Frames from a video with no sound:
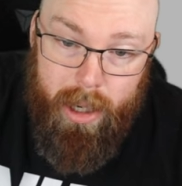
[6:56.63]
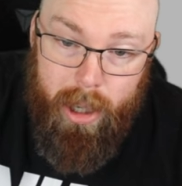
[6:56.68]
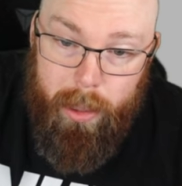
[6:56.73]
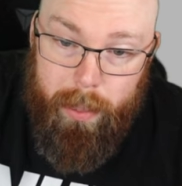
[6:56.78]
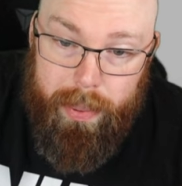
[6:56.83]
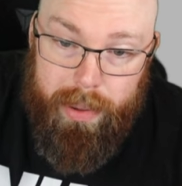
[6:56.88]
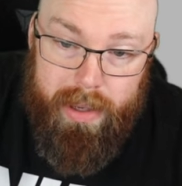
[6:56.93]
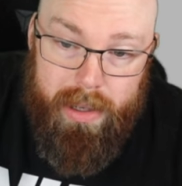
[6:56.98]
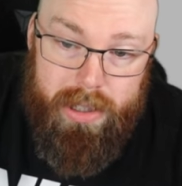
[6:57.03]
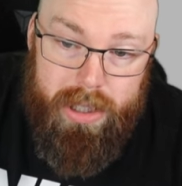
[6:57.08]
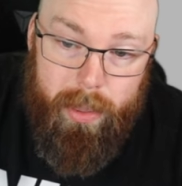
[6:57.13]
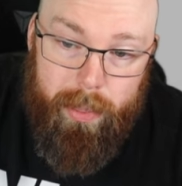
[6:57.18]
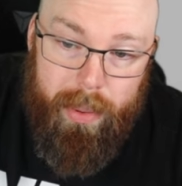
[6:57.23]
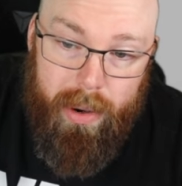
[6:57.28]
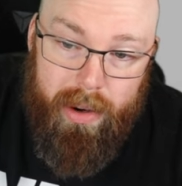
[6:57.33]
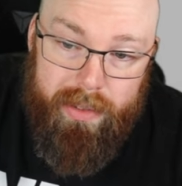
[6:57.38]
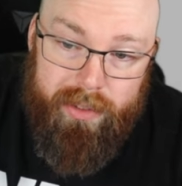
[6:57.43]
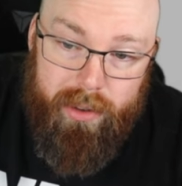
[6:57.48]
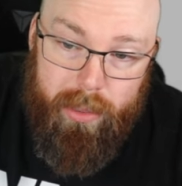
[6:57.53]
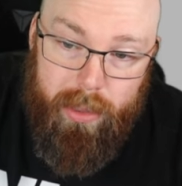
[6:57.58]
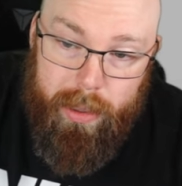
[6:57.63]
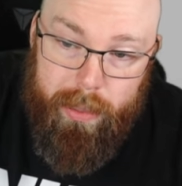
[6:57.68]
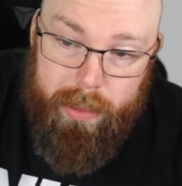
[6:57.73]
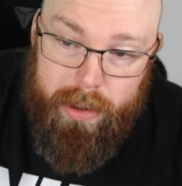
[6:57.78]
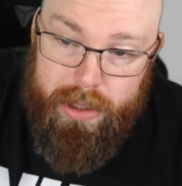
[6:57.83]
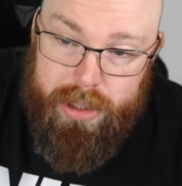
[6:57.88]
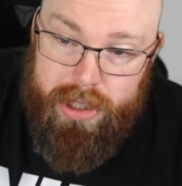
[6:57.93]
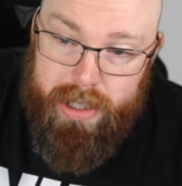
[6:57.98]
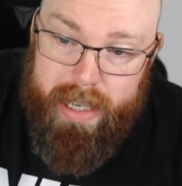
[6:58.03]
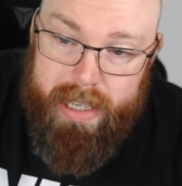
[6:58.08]
Players are barred from
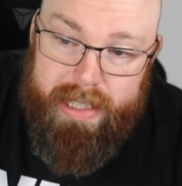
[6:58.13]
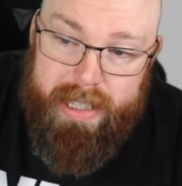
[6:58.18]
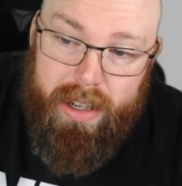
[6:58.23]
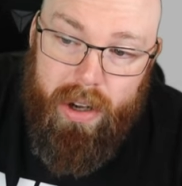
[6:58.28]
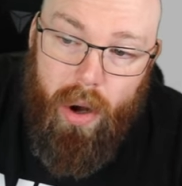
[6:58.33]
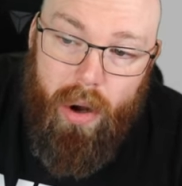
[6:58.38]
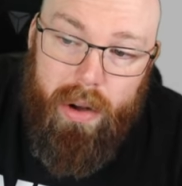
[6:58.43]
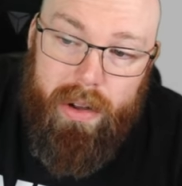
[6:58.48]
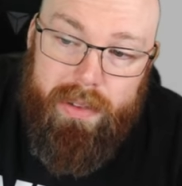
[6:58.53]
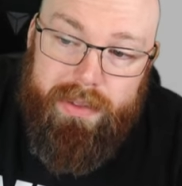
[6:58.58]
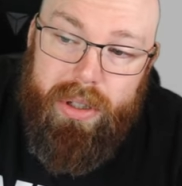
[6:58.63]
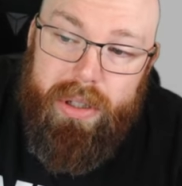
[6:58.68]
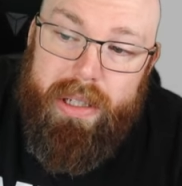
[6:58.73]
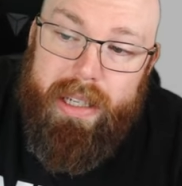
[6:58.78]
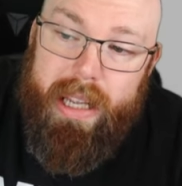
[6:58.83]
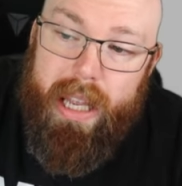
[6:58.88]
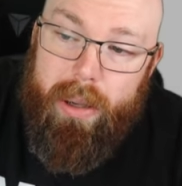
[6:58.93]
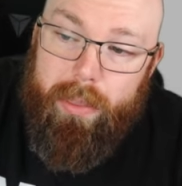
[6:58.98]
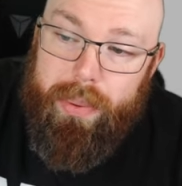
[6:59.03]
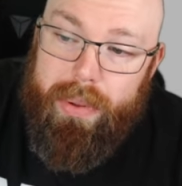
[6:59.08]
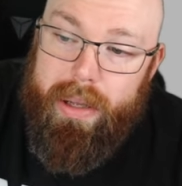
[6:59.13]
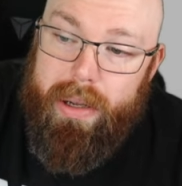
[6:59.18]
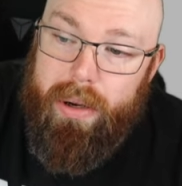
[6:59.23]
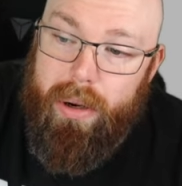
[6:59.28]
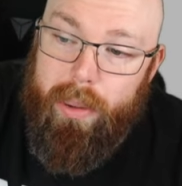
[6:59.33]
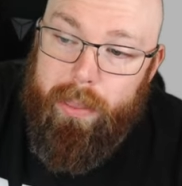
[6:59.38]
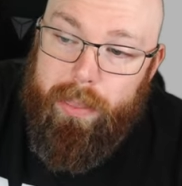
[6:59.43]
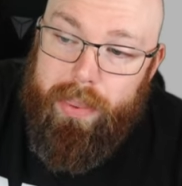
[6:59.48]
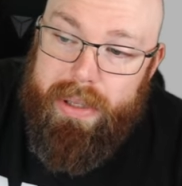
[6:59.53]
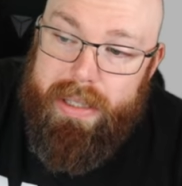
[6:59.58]
commercializing Call of Duty gameplay
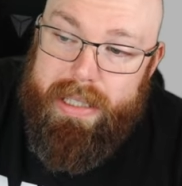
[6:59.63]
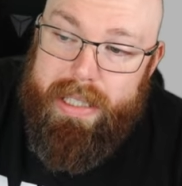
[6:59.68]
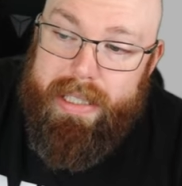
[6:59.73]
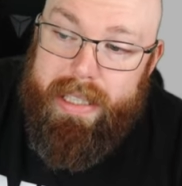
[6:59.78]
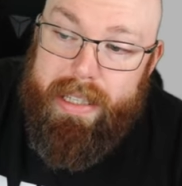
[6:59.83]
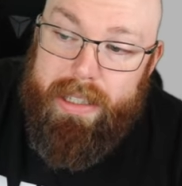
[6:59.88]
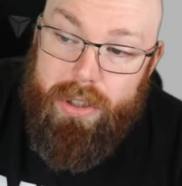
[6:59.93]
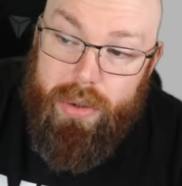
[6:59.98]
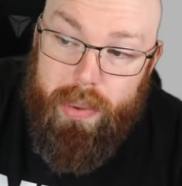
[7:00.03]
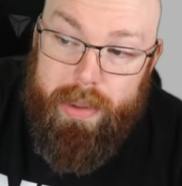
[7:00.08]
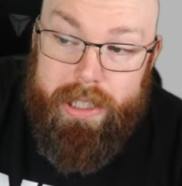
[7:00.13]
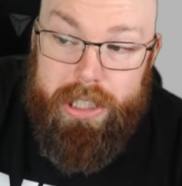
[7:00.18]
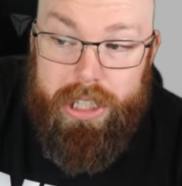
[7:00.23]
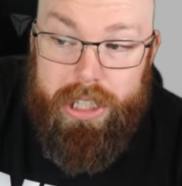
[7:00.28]
on places like Twitch and